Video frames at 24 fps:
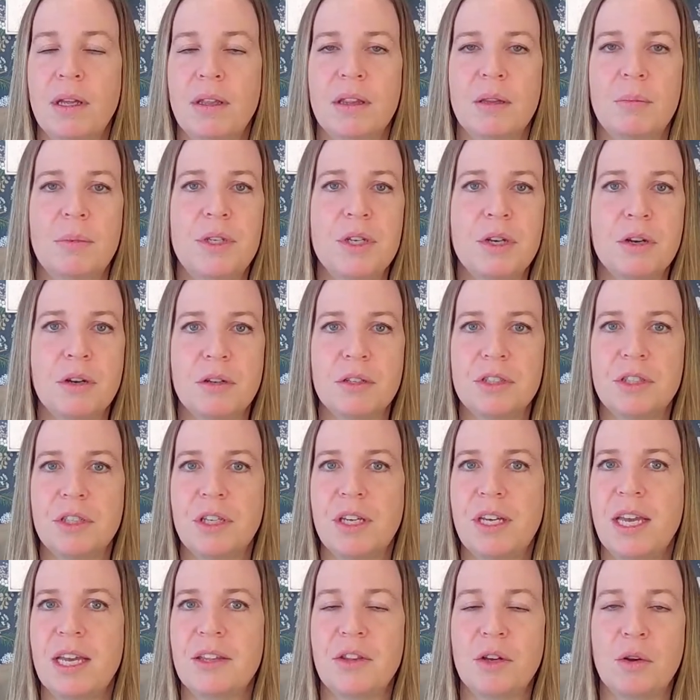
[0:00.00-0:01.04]
the materials
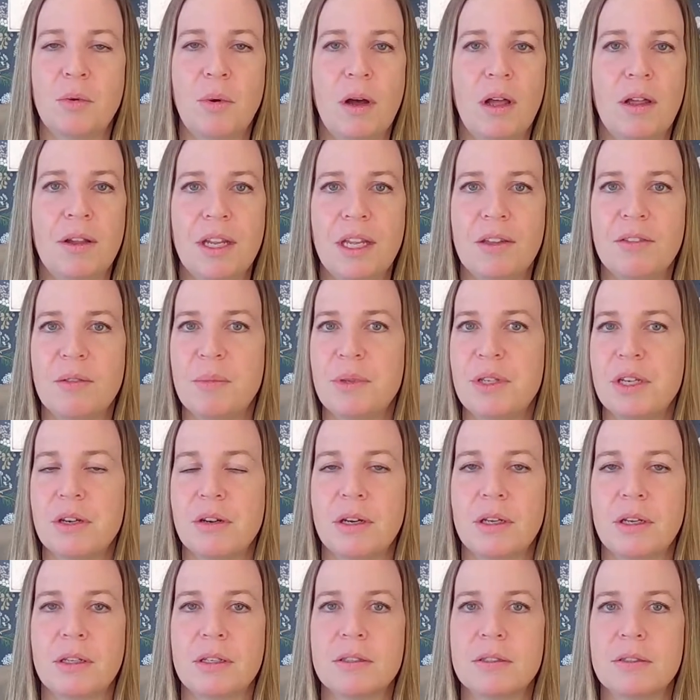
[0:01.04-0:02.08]
you get, the quality of the
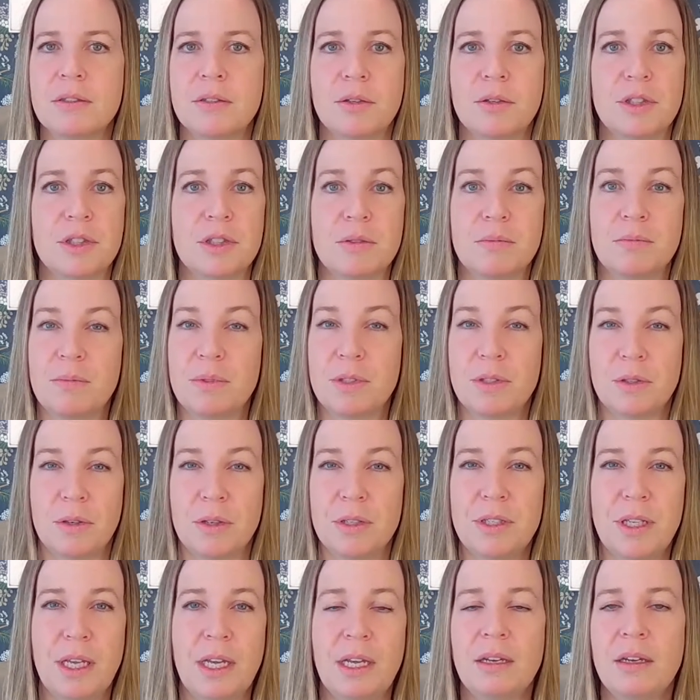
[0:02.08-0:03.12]
materials. So it's
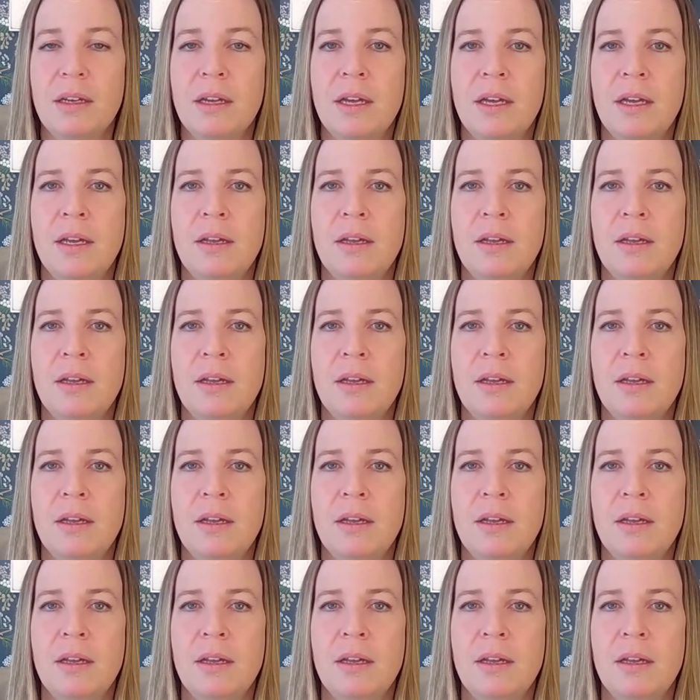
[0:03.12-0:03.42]
sourcing.